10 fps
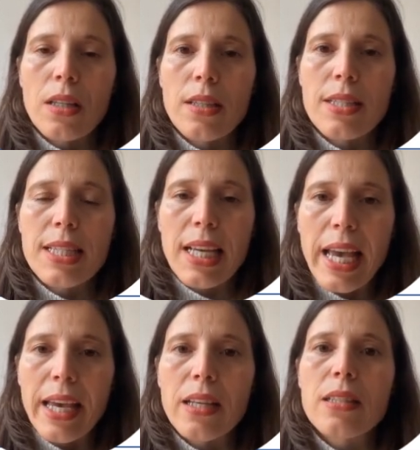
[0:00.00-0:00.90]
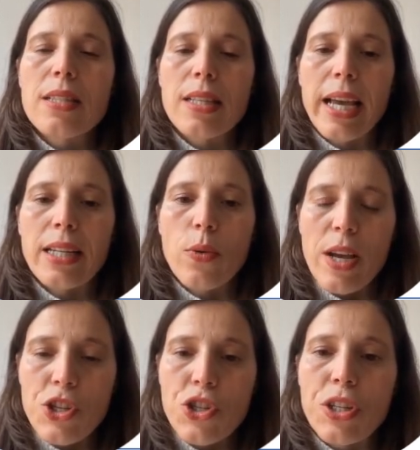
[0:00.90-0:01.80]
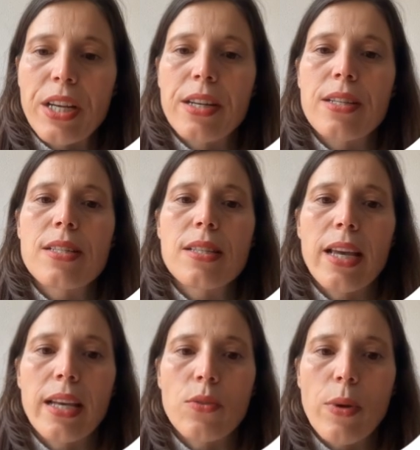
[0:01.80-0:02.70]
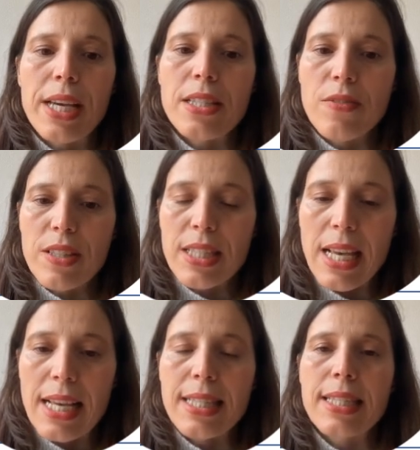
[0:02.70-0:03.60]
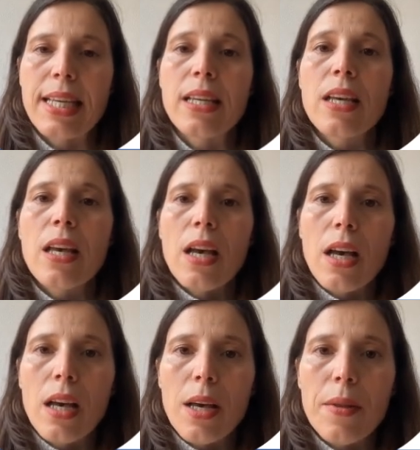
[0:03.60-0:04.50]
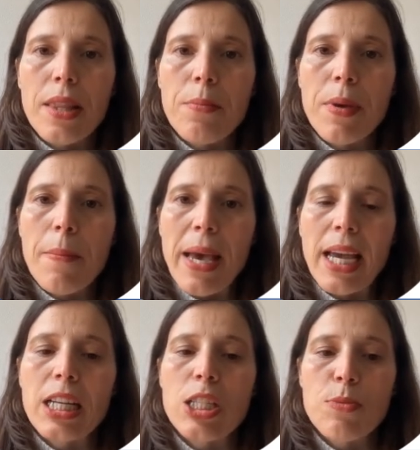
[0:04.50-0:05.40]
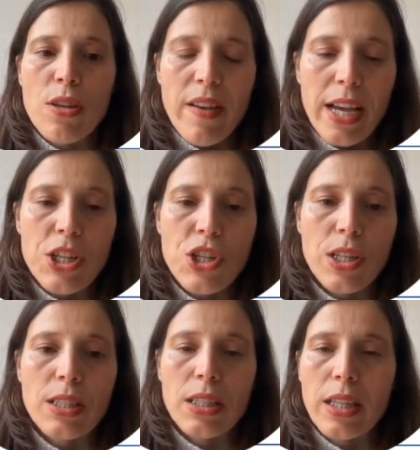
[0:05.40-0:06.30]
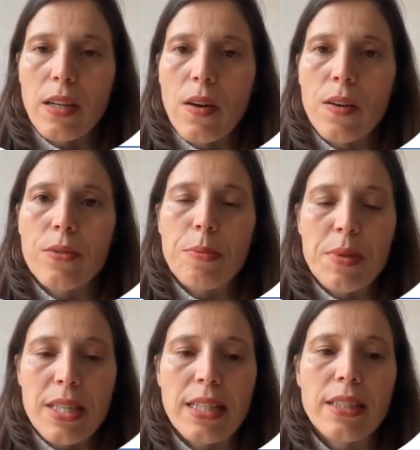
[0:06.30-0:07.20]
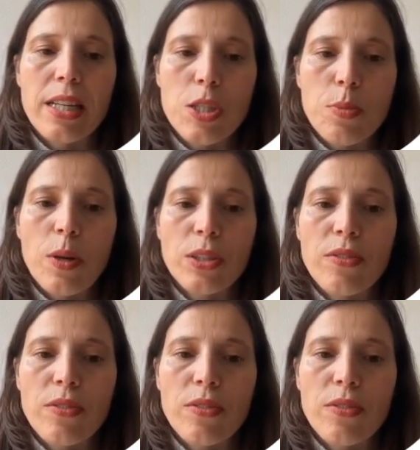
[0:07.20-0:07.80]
scales and questionnaires and ways of assessing the mechanisms of action that are represented as part of